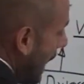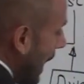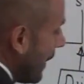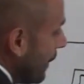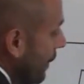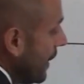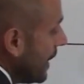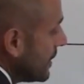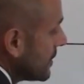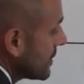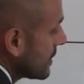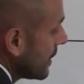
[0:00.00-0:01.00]
and
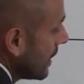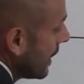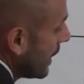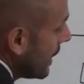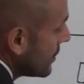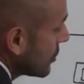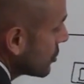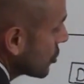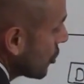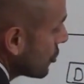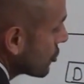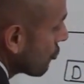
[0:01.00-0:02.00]
this is the
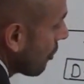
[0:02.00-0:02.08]
church